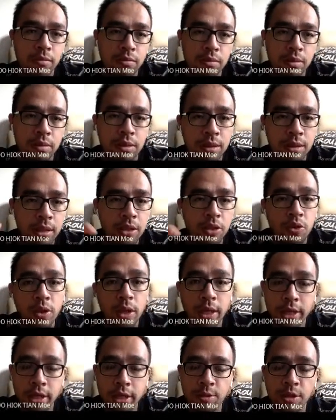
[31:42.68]
just do a
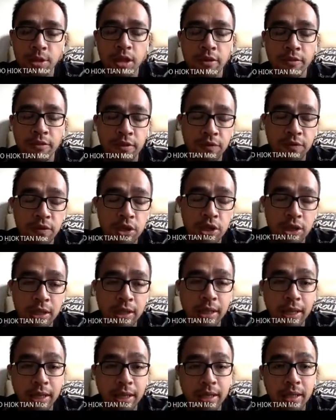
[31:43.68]
little bit of
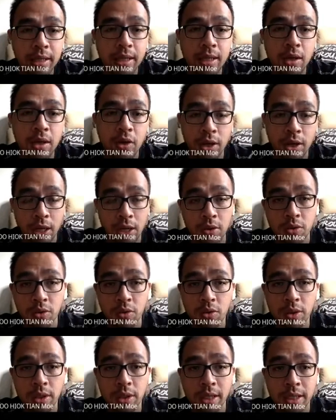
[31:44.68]
revision later on how to
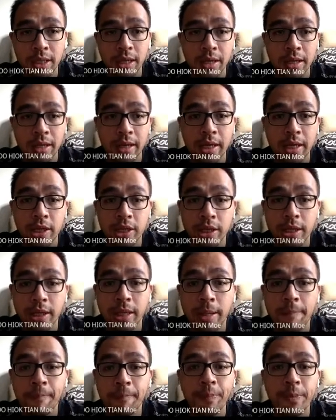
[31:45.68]
do the calculation
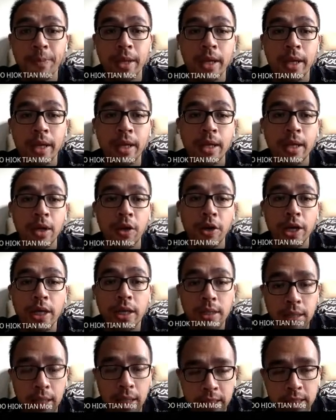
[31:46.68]
lah. Okay,
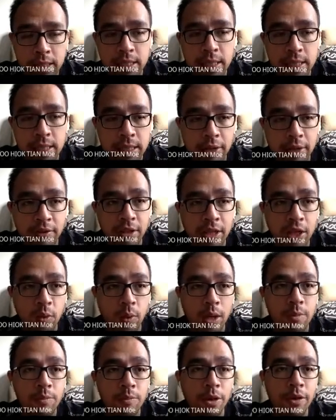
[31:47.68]
the answer
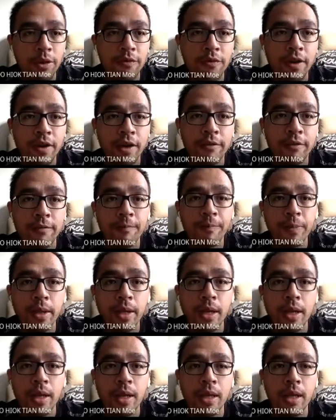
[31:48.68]
71.5.
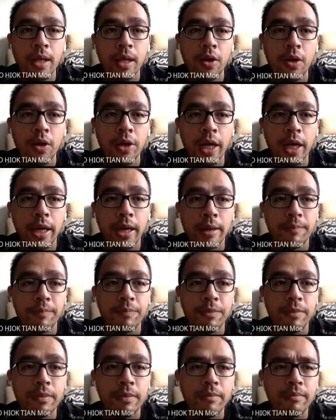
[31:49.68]
Okay,
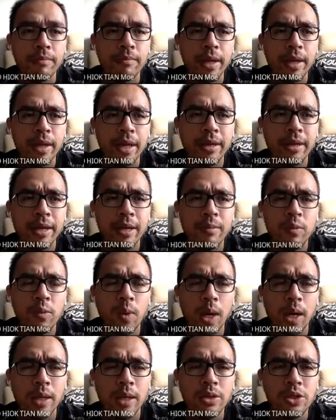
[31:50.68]
diagram
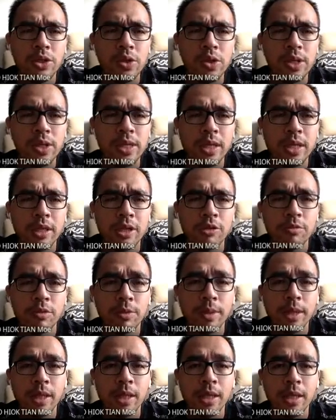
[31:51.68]
1 shows a
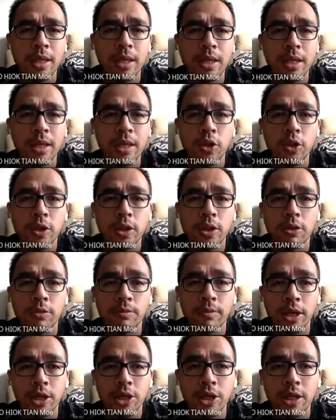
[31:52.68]
thermometer used
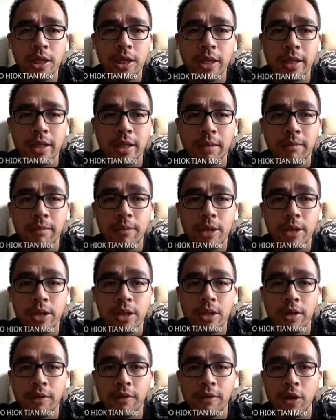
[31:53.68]
to measure the
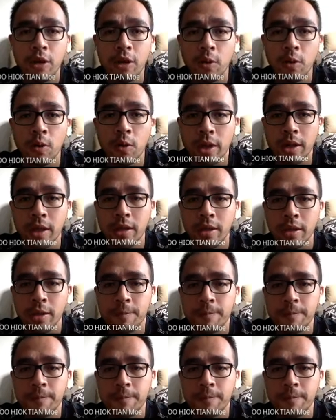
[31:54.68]
temperature of hot water.